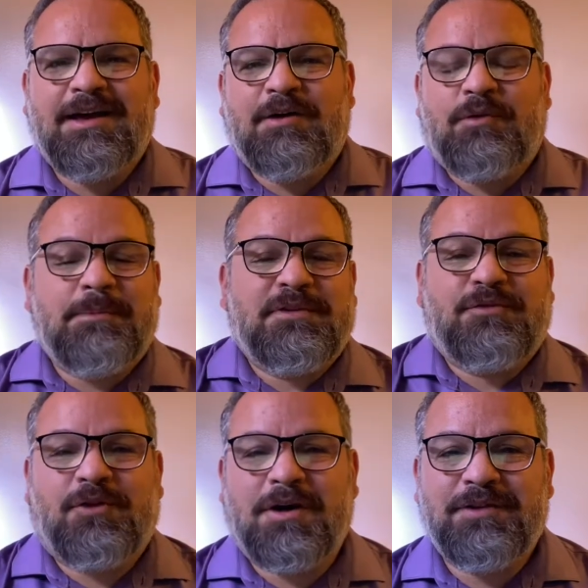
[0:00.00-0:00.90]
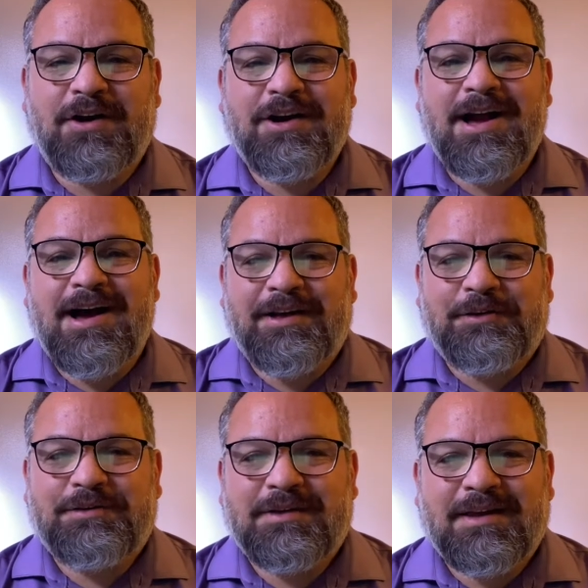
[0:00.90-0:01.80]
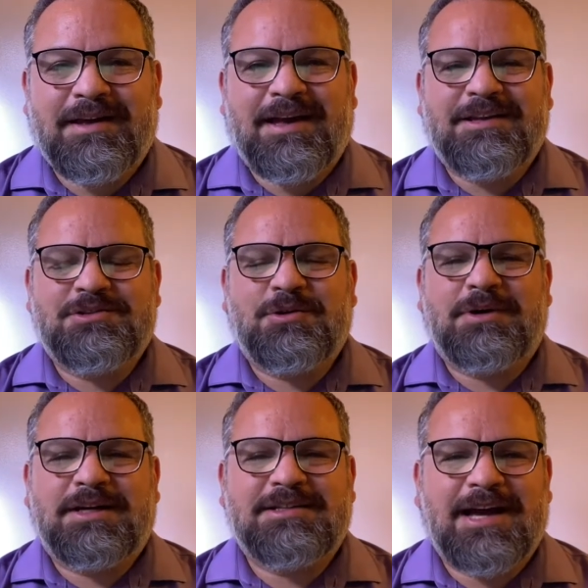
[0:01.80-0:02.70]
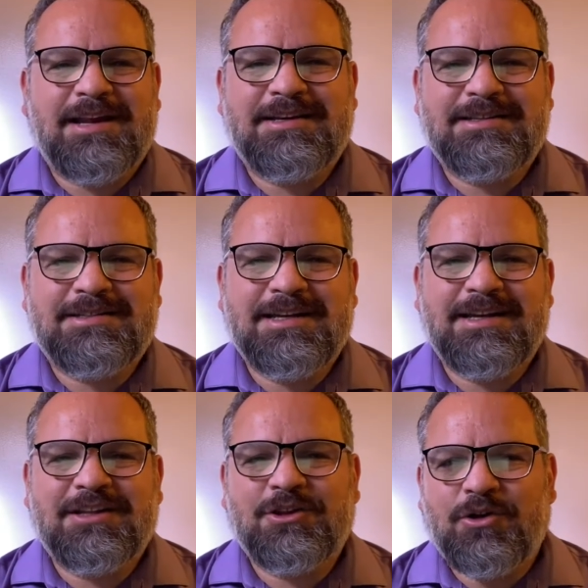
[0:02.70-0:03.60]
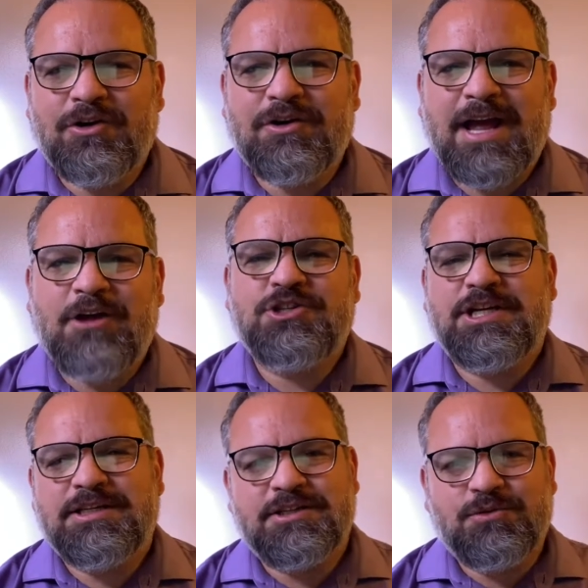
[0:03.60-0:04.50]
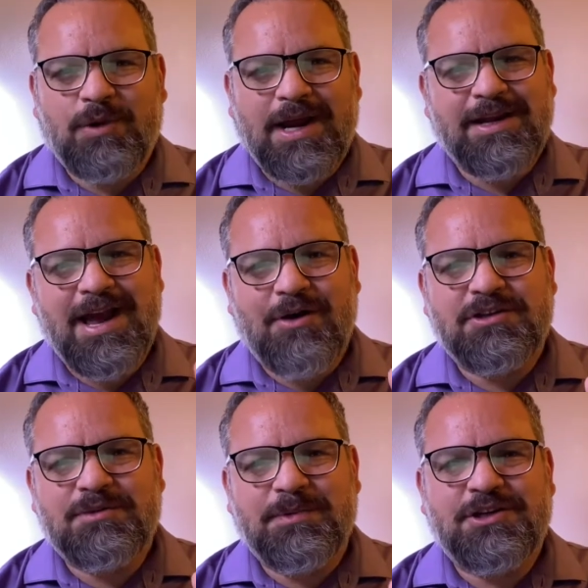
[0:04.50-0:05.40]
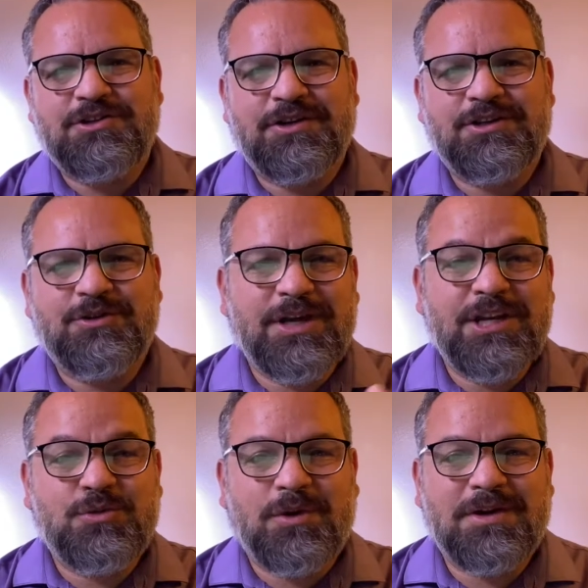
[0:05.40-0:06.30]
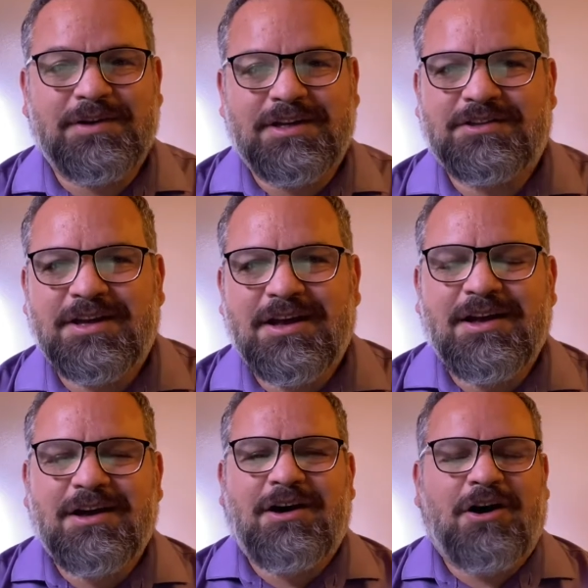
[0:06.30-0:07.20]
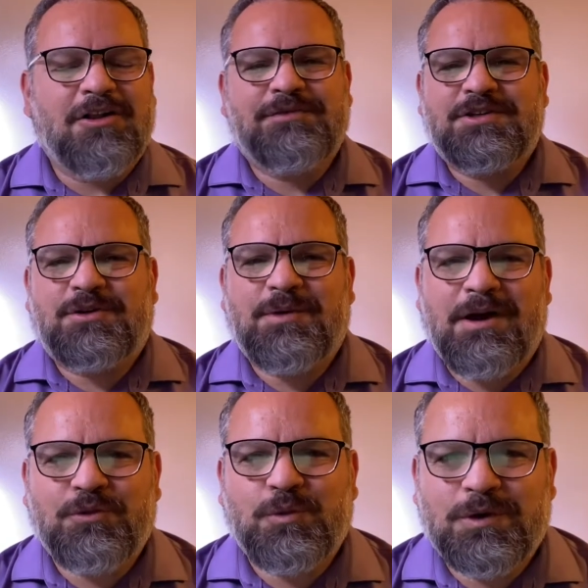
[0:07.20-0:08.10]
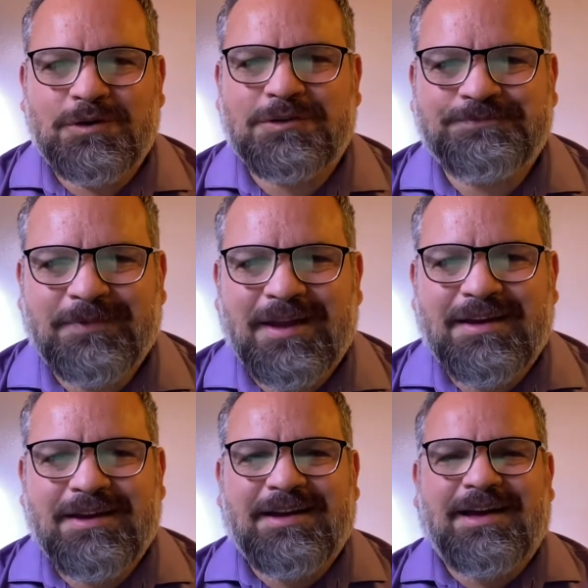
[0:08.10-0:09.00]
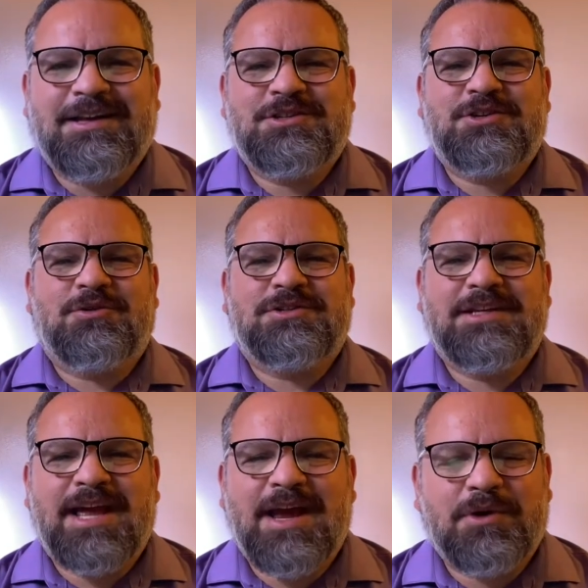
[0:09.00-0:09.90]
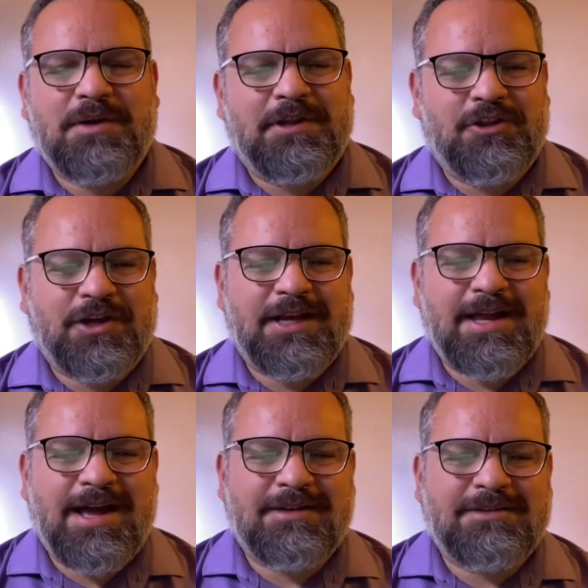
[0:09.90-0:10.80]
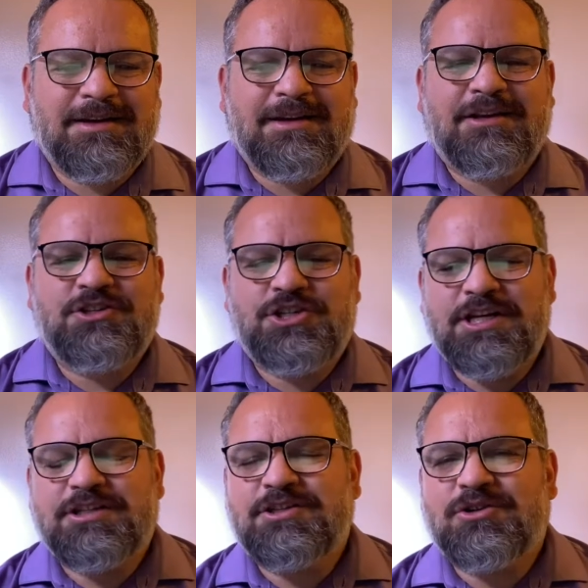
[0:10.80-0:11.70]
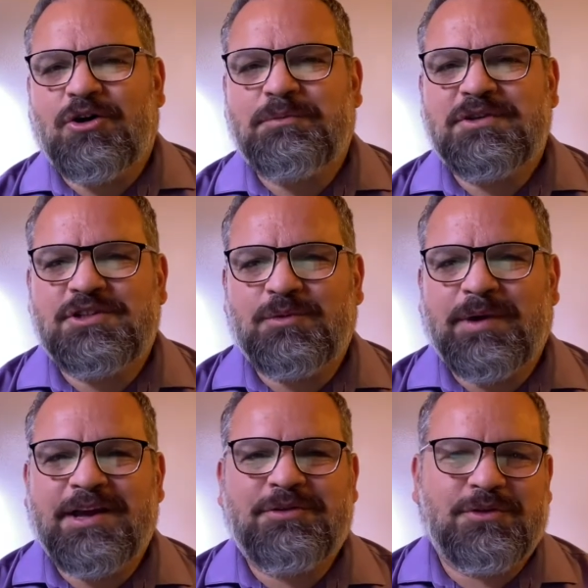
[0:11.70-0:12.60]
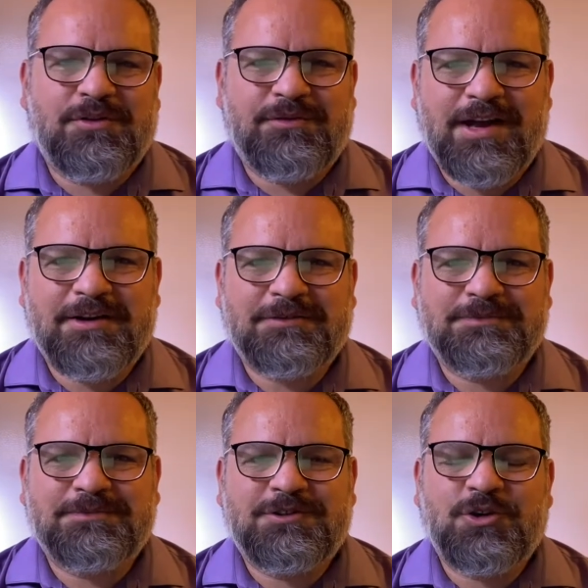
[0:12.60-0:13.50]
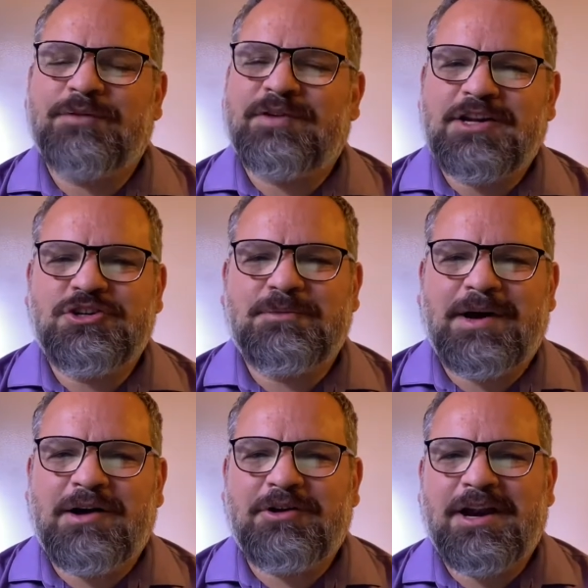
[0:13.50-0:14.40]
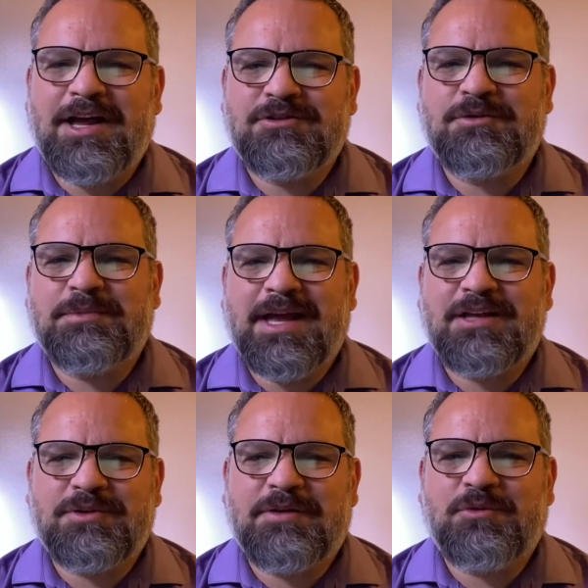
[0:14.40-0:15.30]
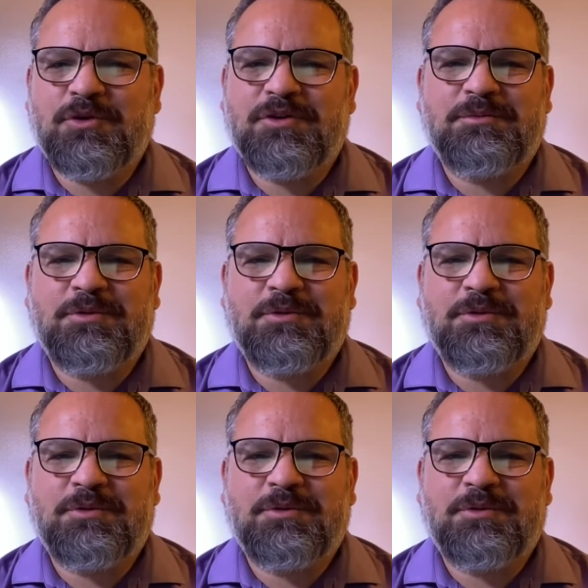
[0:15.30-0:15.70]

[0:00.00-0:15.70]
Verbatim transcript: right before our very eyes. And so we're excited to see and learn how Jesus right now is ministering to each one of us, all of us around the world. And so today we're going to be looking at Jesus opens the way through the veil. So I invite you to bow your heads with me as we have a word of